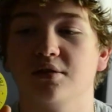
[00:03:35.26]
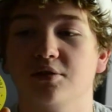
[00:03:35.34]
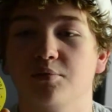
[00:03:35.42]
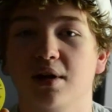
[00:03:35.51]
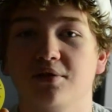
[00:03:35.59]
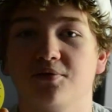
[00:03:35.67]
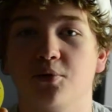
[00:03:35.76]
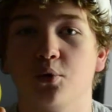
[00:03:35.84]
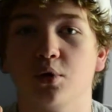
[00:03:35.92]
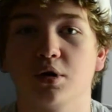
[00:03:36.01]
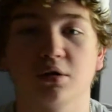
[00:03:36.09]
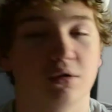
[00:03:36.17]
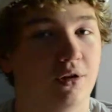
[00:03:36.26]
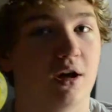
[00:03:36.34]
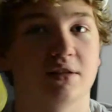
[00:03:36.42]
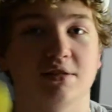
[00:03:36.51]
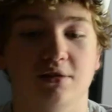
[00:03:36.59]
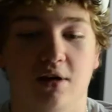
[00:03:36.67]
meant for
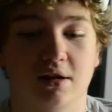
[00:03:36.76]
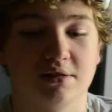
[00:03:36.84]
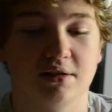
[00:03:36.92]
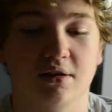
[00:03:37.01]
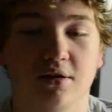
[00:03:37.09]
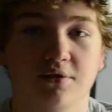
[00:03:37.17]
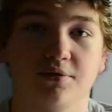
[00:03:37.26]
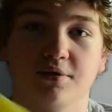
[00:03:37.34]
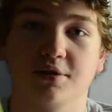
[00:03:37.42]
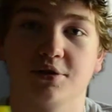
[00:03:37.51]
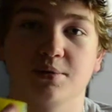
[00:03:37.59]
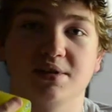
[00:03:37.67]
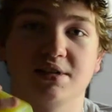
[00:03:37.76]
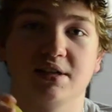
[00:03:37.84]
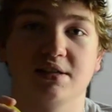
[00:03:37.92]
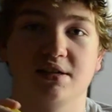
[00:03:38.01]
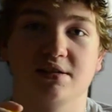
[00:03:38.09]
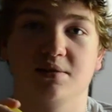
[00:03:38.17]
lots and lots of
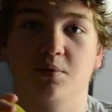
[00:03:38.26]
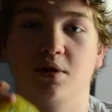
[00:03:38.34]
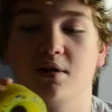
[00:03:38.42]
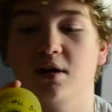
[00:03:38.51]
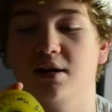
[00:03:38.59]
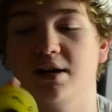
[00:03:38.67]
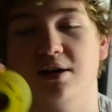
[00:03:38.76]
360s and whatnot.